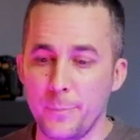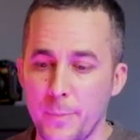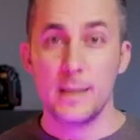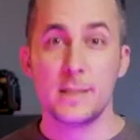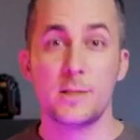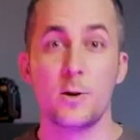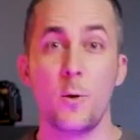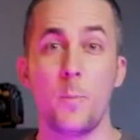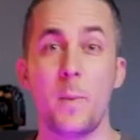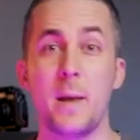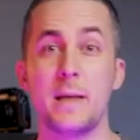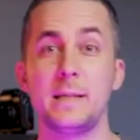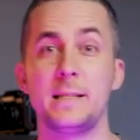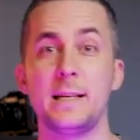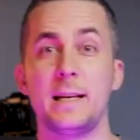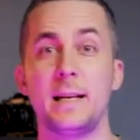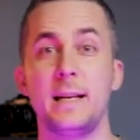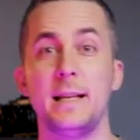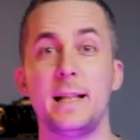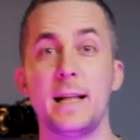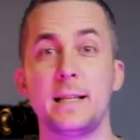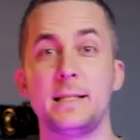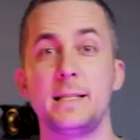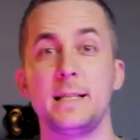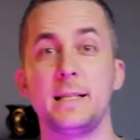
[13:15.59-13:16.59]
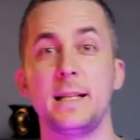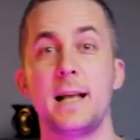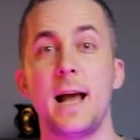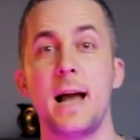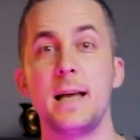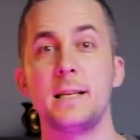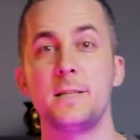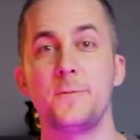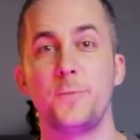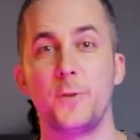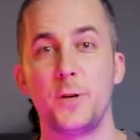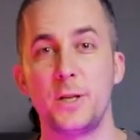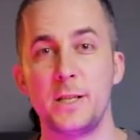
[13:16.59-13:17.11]
So basically that's it
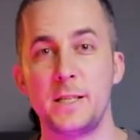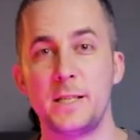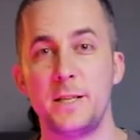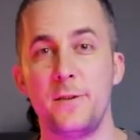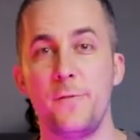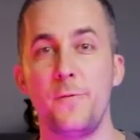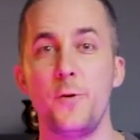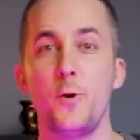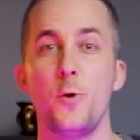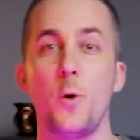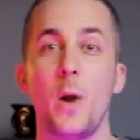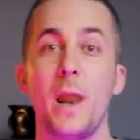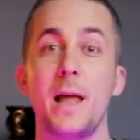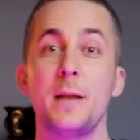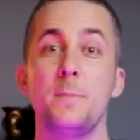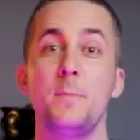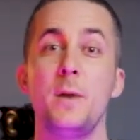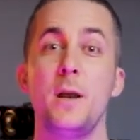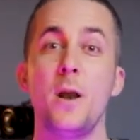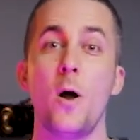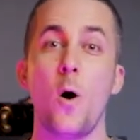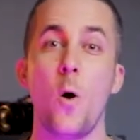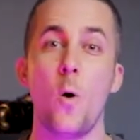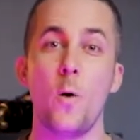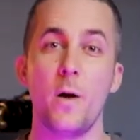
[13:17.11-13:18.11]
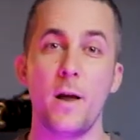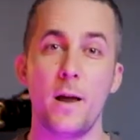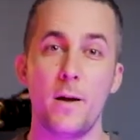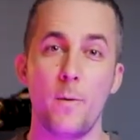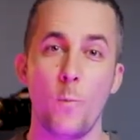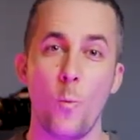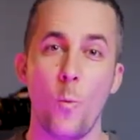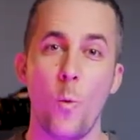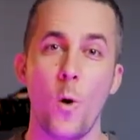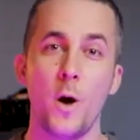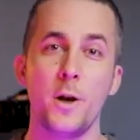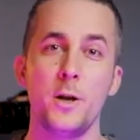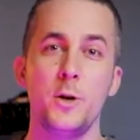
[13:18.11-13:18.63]
guys for this review. Let me know
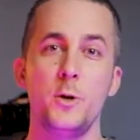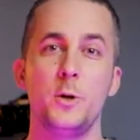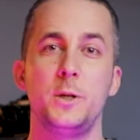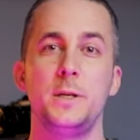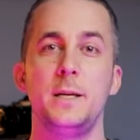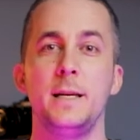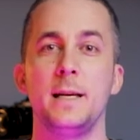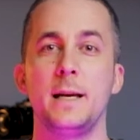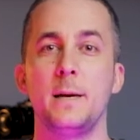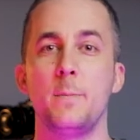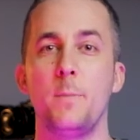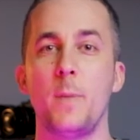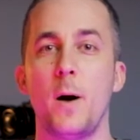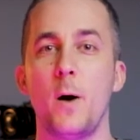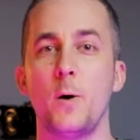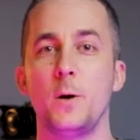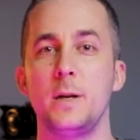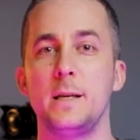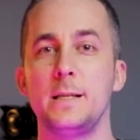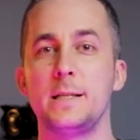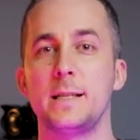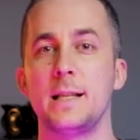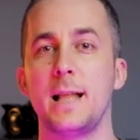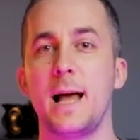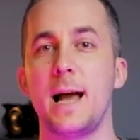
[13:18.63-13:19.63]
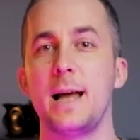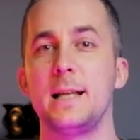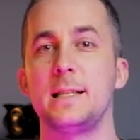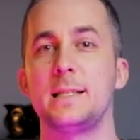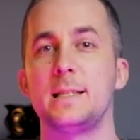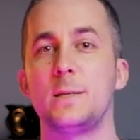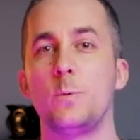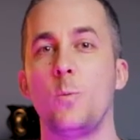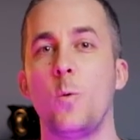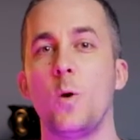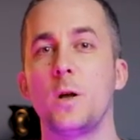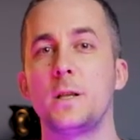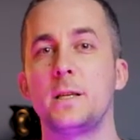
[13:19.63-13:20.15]
what do you think about these lights,
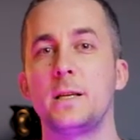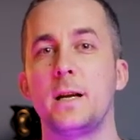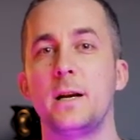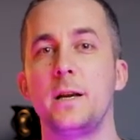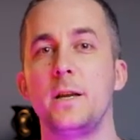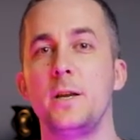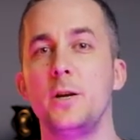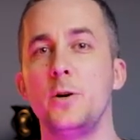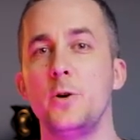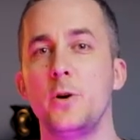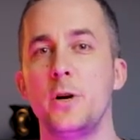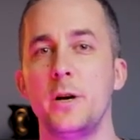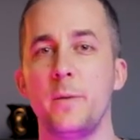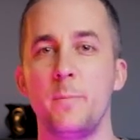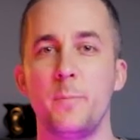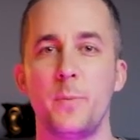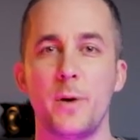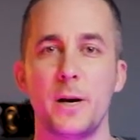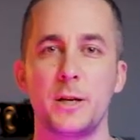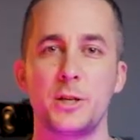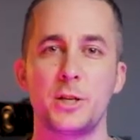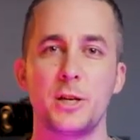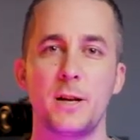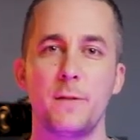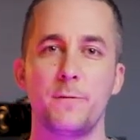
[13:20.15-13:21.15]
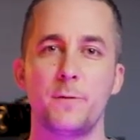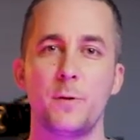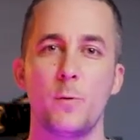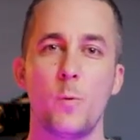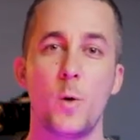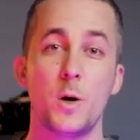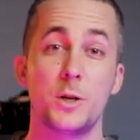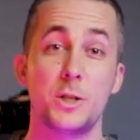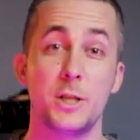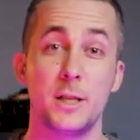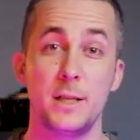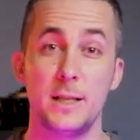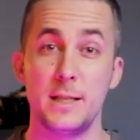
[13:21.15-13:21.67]
what are your impressions after
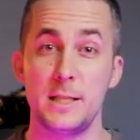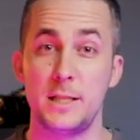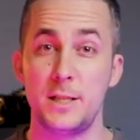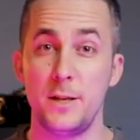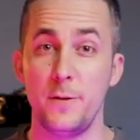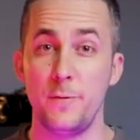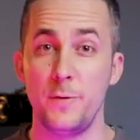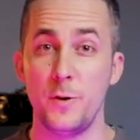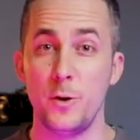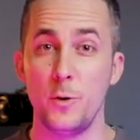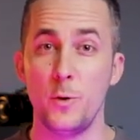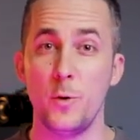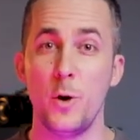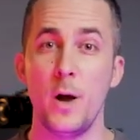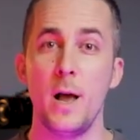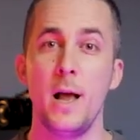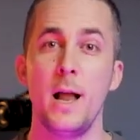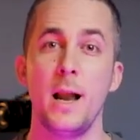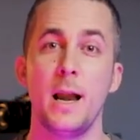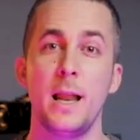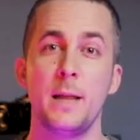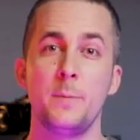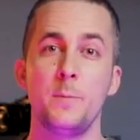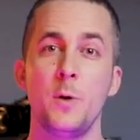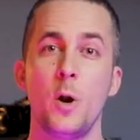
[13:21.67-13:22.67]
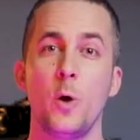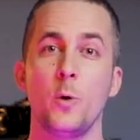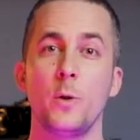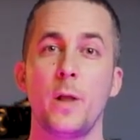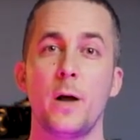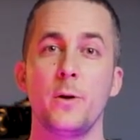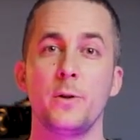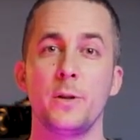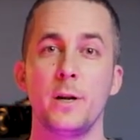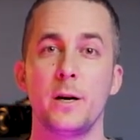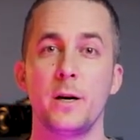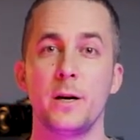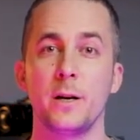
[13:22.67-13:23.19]
watching this review. Let me know
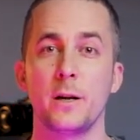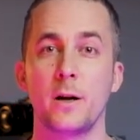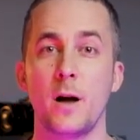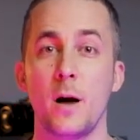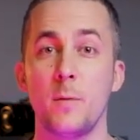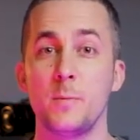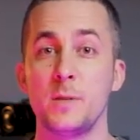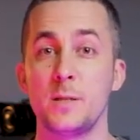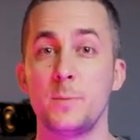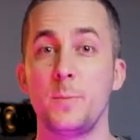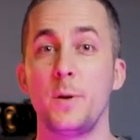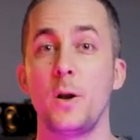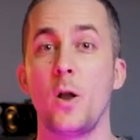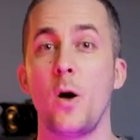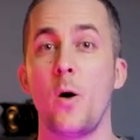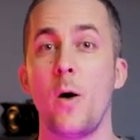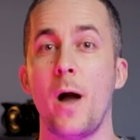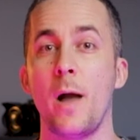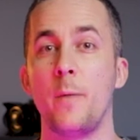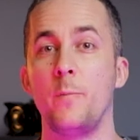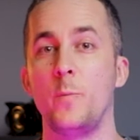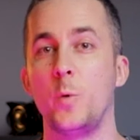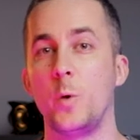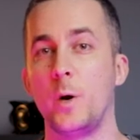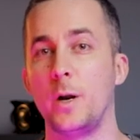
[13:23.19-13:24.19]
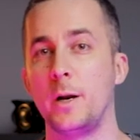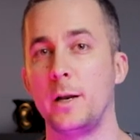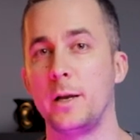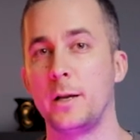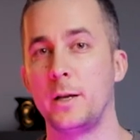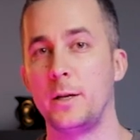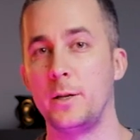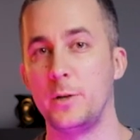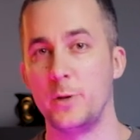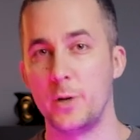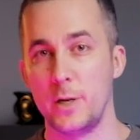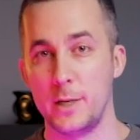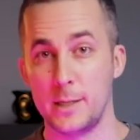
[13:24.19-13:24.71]
down there in the comments below, I'm really
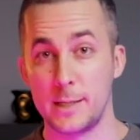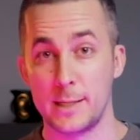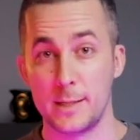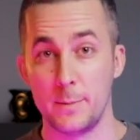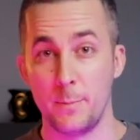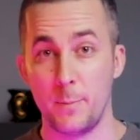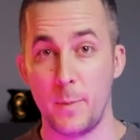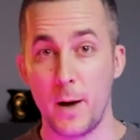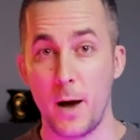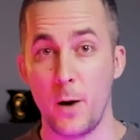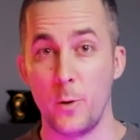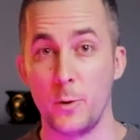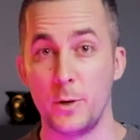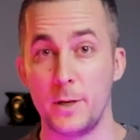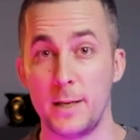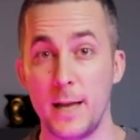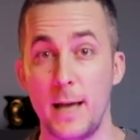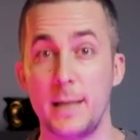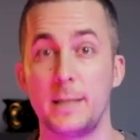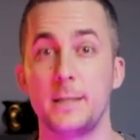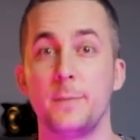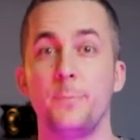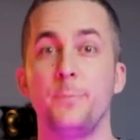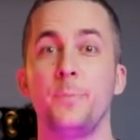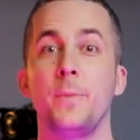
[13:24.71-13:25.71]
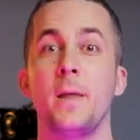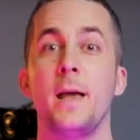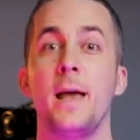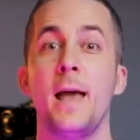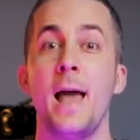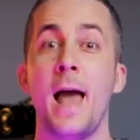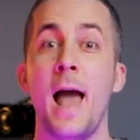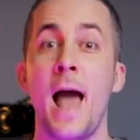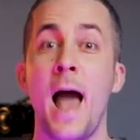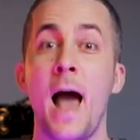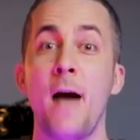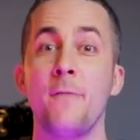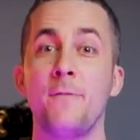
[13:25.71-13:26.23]
curious about that.
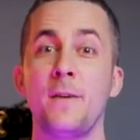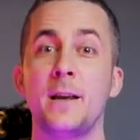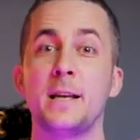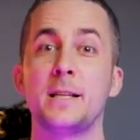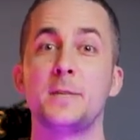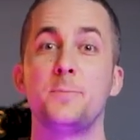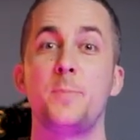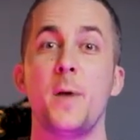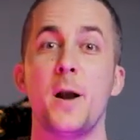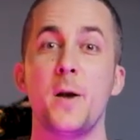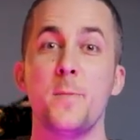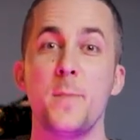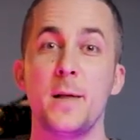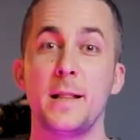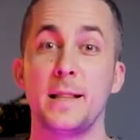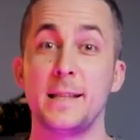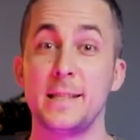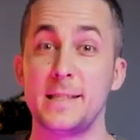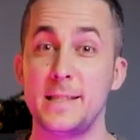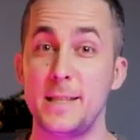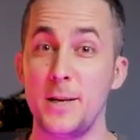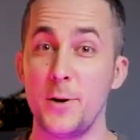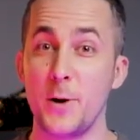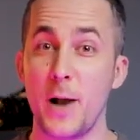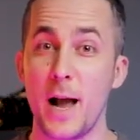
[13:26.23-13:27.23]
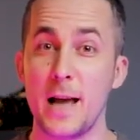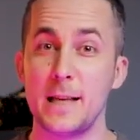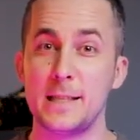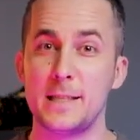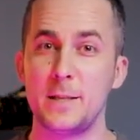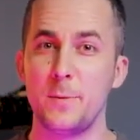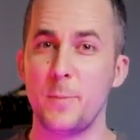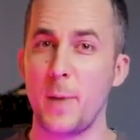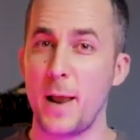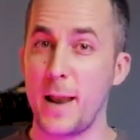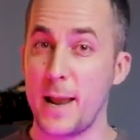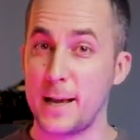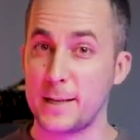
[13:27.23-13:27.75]
Have fun experiment and see you guys
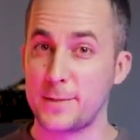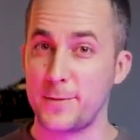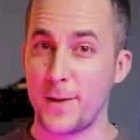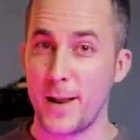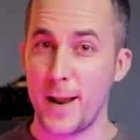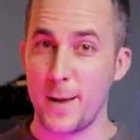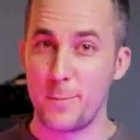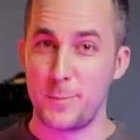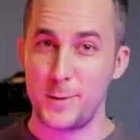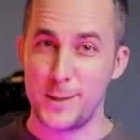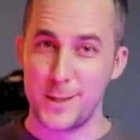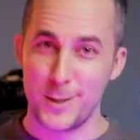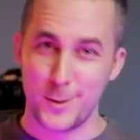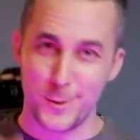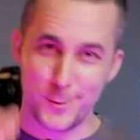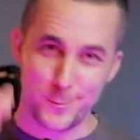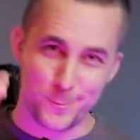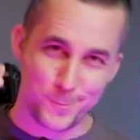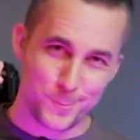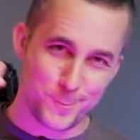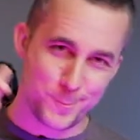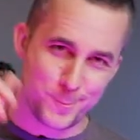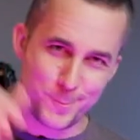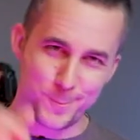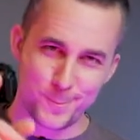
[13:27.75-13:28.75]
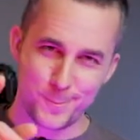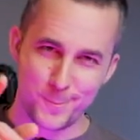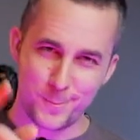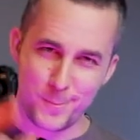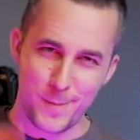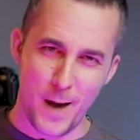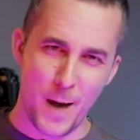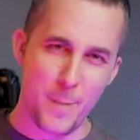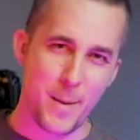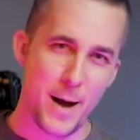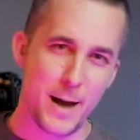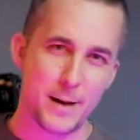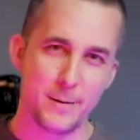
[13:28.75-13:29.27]
in my next fun episode.
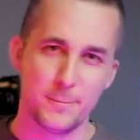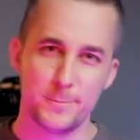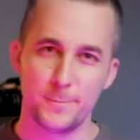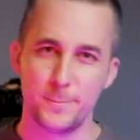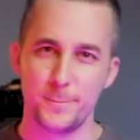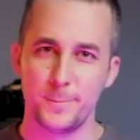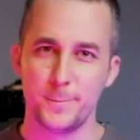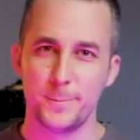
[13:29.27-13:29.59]
Bye bye.